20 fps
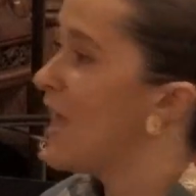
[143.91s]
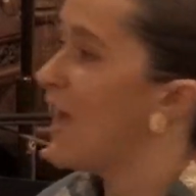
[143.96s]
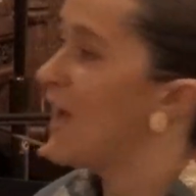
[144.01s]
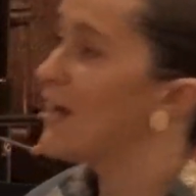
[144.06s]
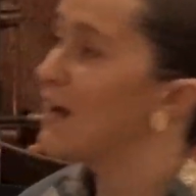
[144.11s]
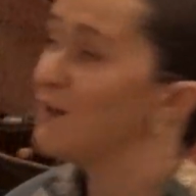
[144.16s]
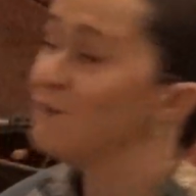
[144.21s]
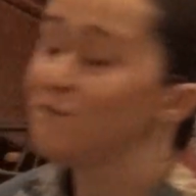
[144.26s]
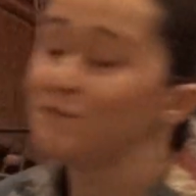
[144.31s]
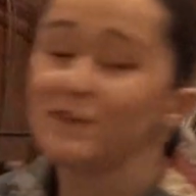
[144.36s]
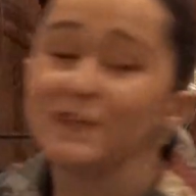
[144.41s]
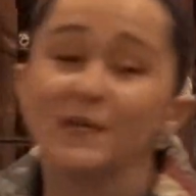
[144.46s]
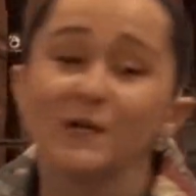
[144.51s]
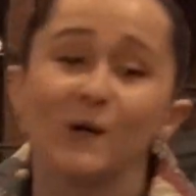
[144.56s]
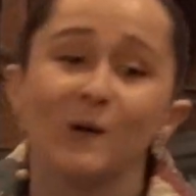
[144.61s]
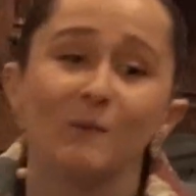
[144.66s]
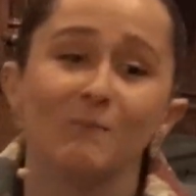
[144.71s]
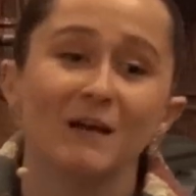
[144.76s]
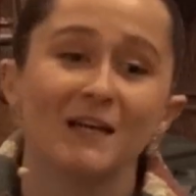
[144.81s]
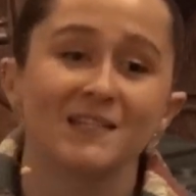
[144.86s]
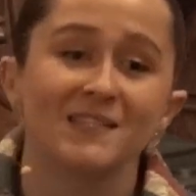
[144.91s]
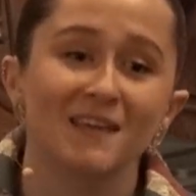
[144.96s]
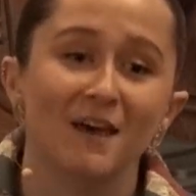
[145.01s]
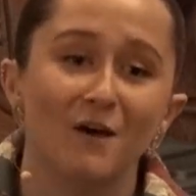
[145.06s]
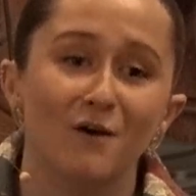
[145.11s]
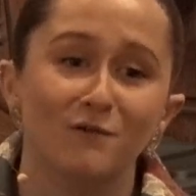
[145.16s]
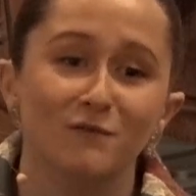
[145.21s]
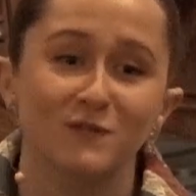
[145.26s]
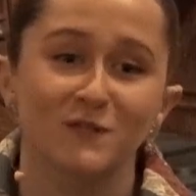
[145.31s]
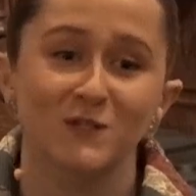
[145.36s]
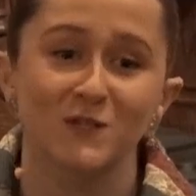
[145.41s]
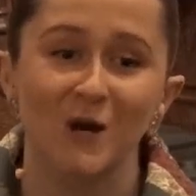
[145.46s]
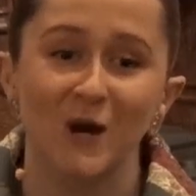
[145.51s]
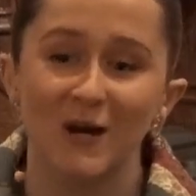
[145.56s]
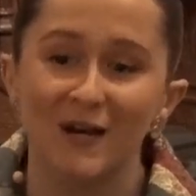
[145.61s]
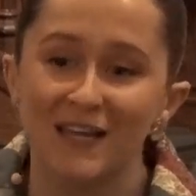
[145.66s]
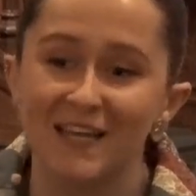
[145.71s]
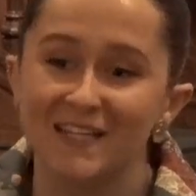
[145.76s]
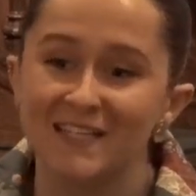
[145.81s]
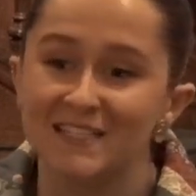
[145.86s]
And I feel myself
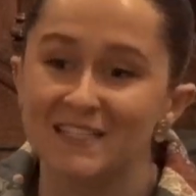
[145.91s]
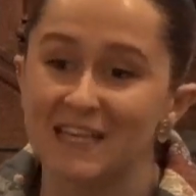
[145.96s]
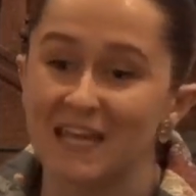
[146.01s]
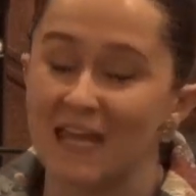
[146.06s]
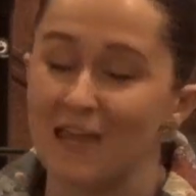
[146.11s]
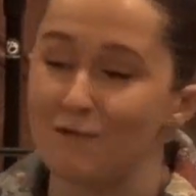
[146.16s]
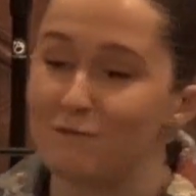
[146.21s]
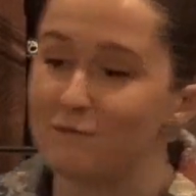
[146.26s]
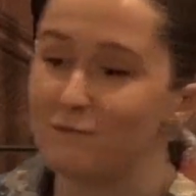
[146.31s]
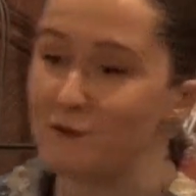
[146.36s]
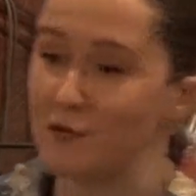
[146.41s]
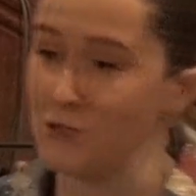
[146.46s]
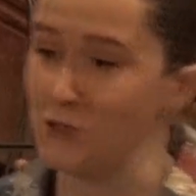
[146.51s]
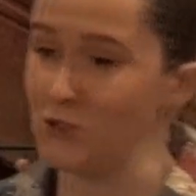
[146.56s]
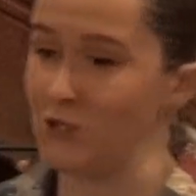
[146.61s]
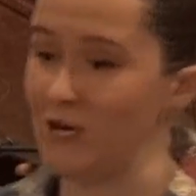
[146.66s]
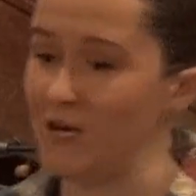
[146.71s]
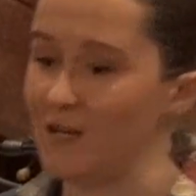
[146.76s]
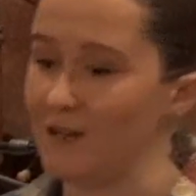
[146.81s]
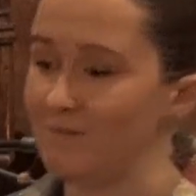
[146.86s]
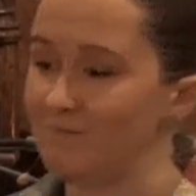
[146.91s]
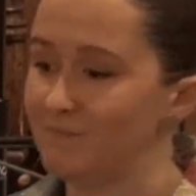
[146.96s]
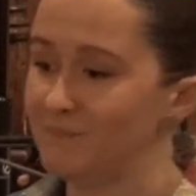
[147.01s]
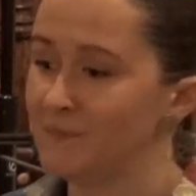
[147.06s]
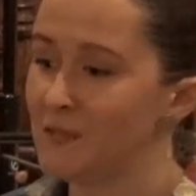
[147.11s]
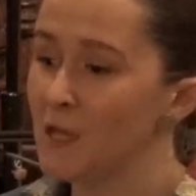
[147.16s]
starting to get frustrated.